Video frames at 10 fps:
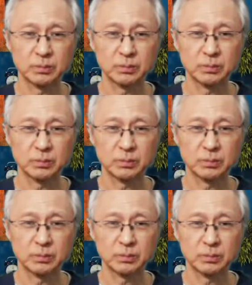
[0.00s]
to
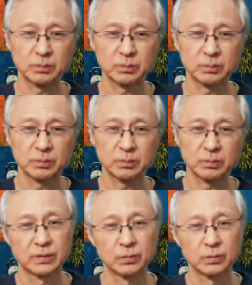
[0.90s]
use the range that
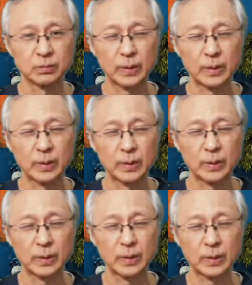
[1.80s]
we require
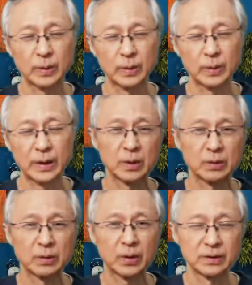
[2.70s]
by cutting
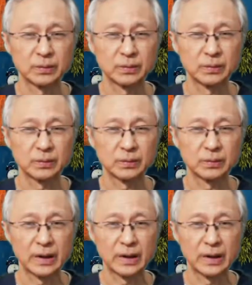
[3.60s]
out the range that we
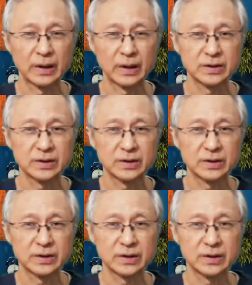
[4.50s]
don't with those
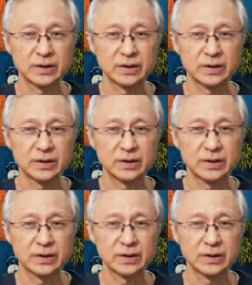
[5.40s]
smart
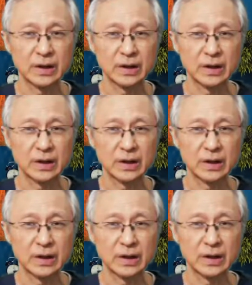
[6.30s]
filters that I mentioned.